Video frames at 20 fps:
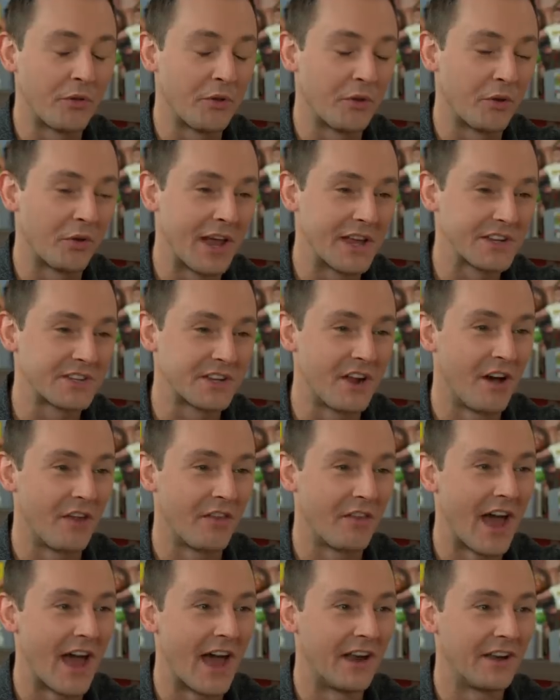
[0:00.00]
their lesson on
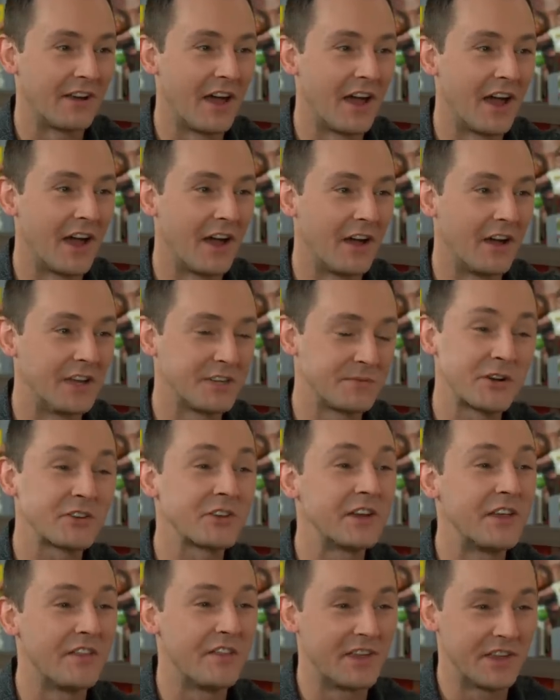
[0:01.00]
that, especially
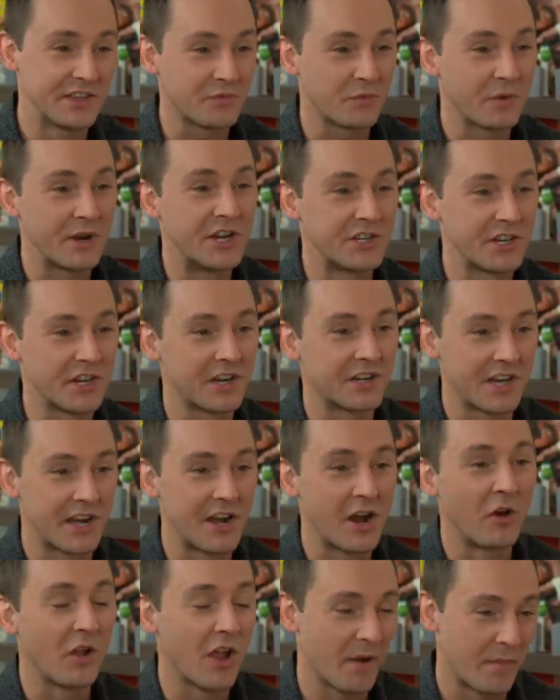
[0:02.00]
in this region, because I
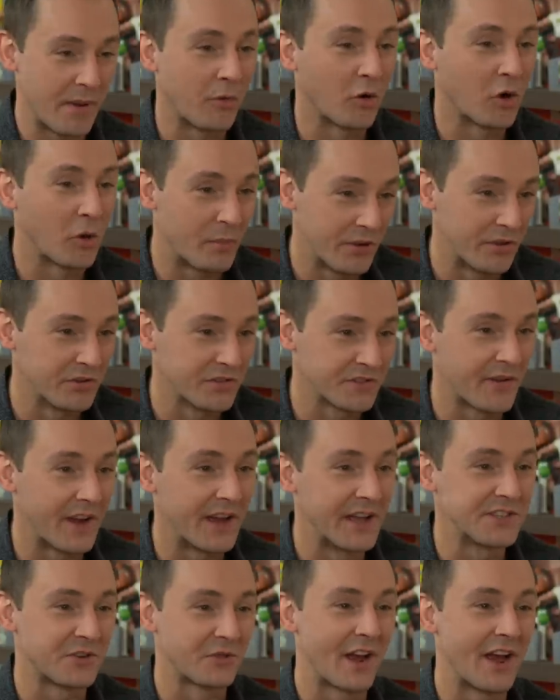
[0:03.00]
know a lot of people are Bills
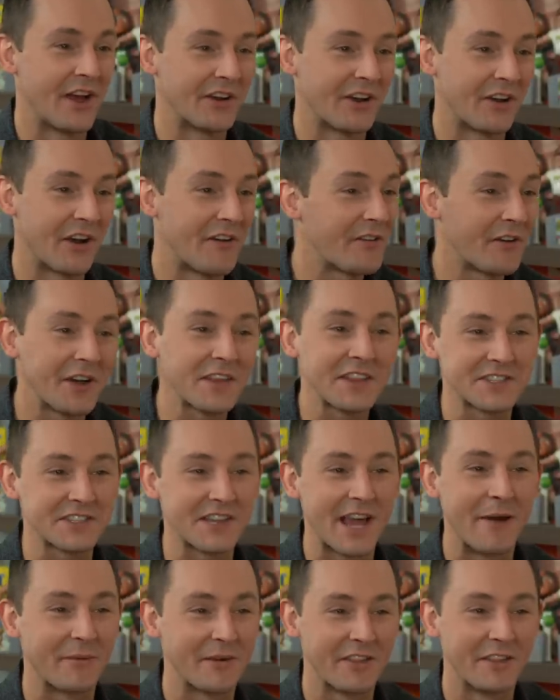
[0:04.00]
fans around here. I feel like this has
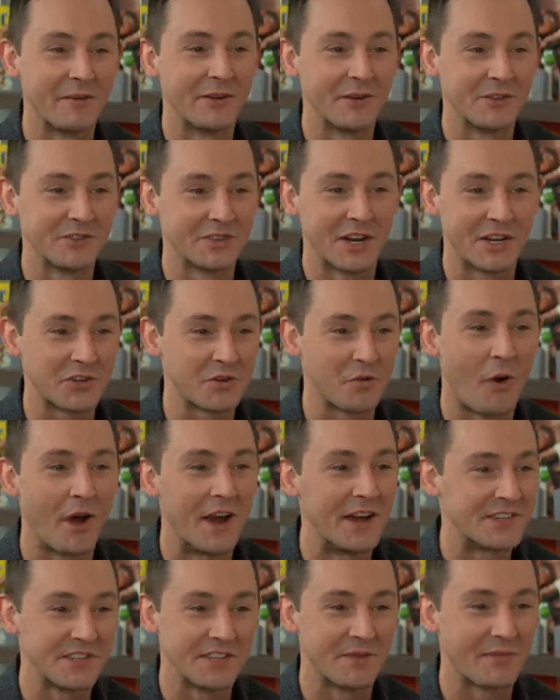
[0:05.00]
happened to the Bills like
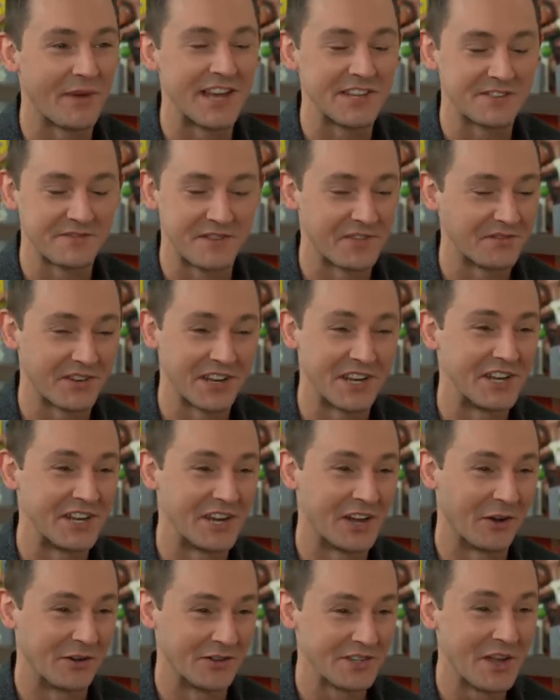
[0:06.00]
twice in the past 15
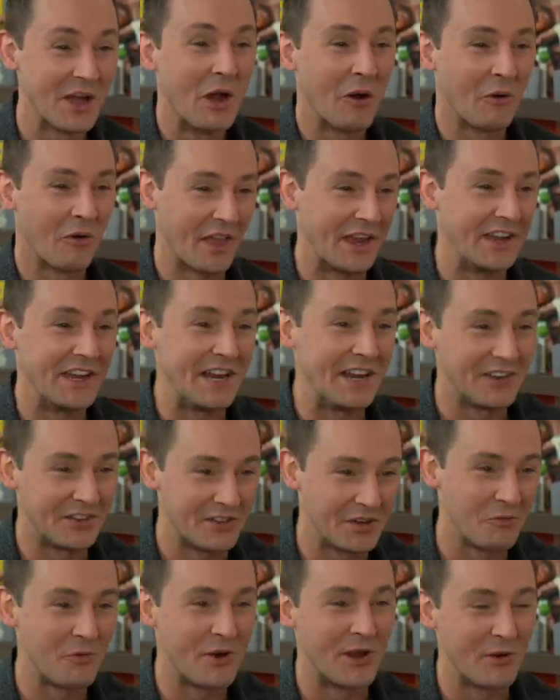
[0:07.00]
years, where they needed
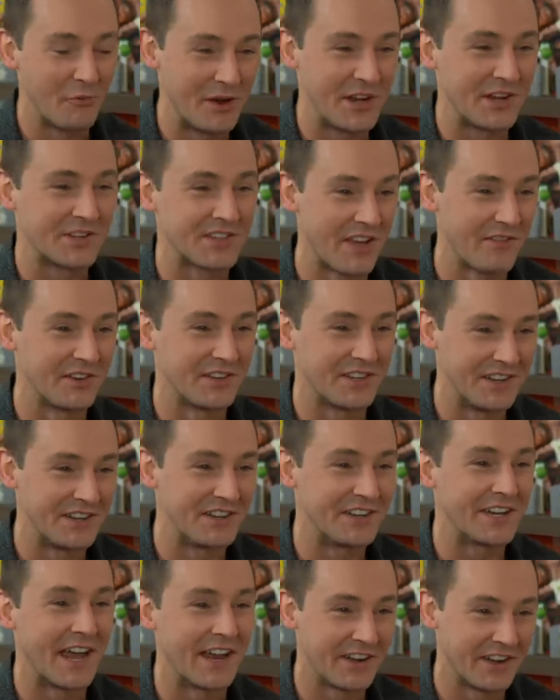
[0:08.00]
to win week 17
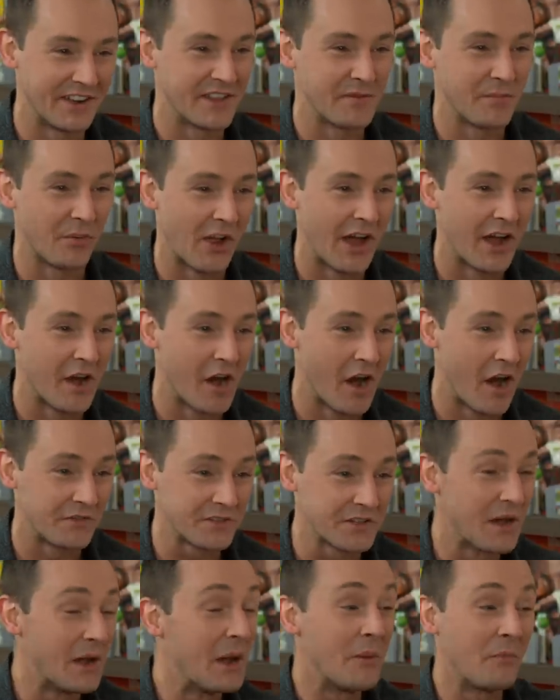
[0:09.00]
to get into the
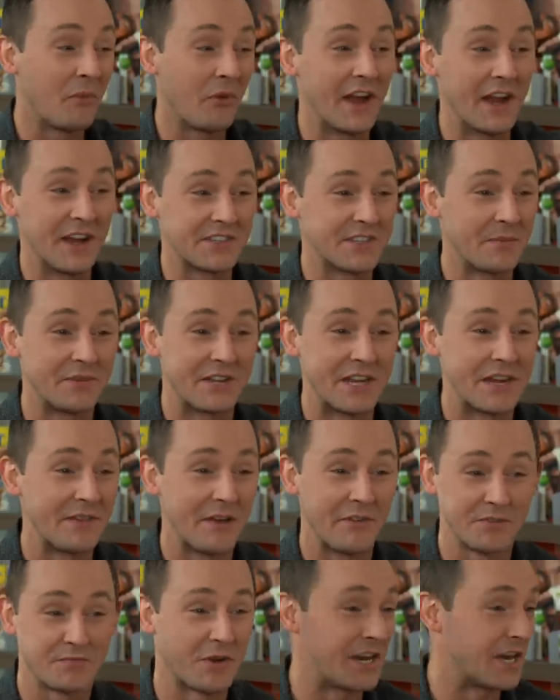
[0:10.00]
playoffs, playing some team
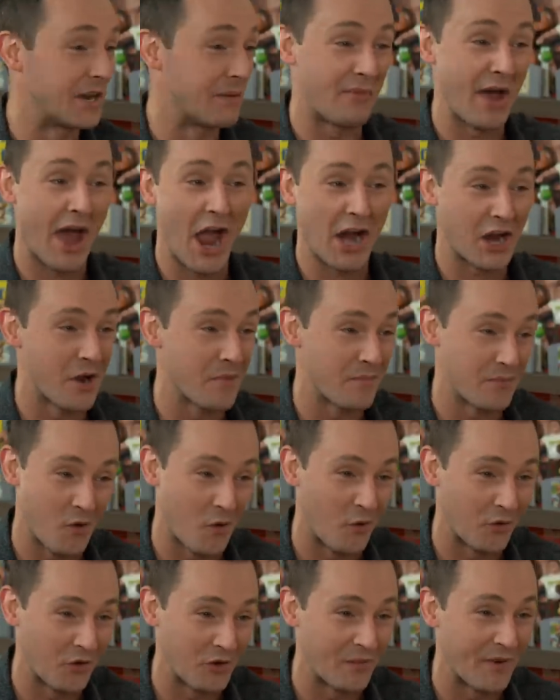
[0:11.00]
that was playing a backup
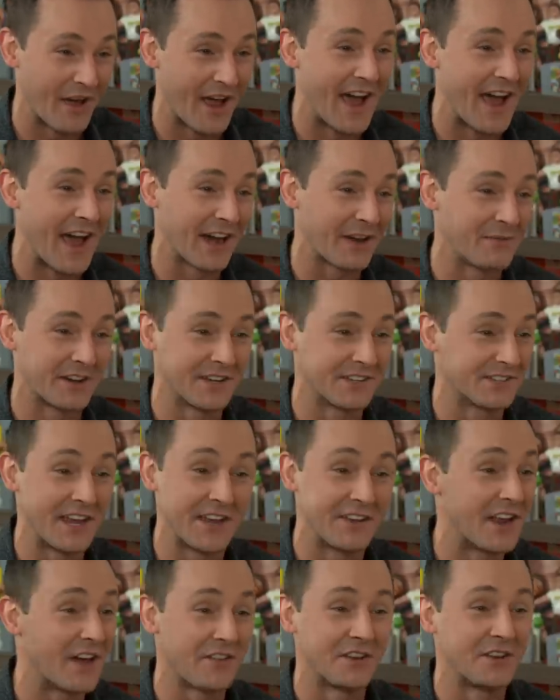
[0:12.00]
quarterback because they
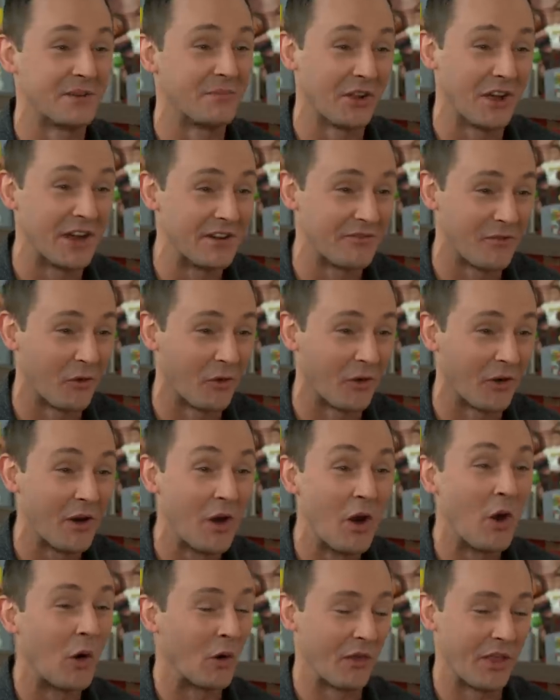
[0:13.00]
had nothing to play for,
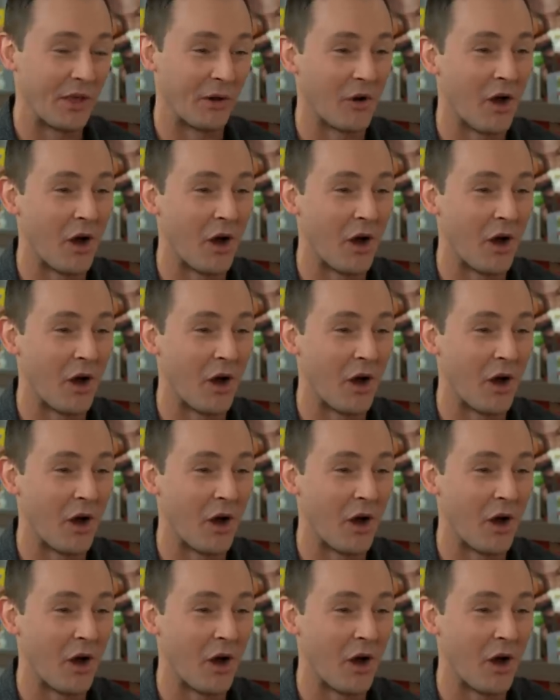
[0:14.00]
or they were